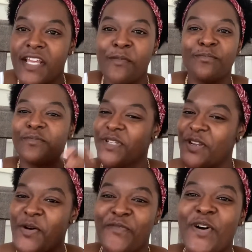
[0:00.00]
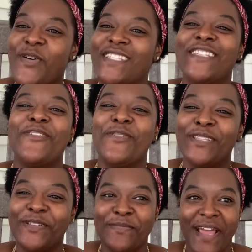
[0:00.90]
I'm focusing on
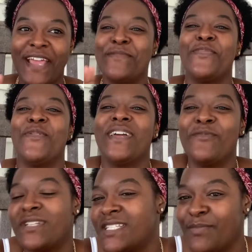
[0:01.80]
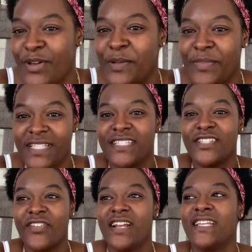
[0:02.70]
the main point, which is building business
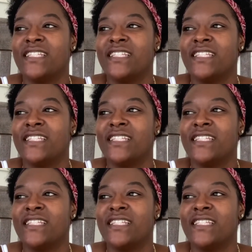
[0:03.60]
credit.